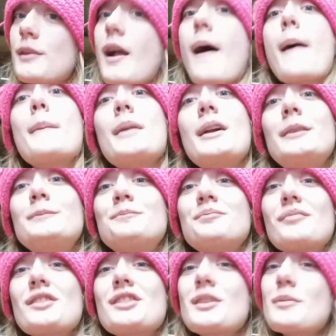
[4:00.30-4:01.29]
comment,
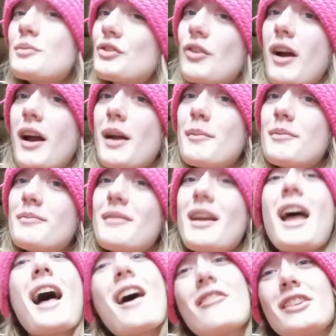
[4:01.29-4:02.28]
subscribe.
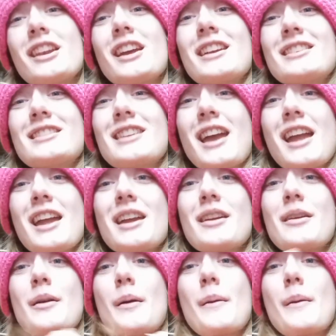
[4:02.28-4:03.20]
Have a nice day.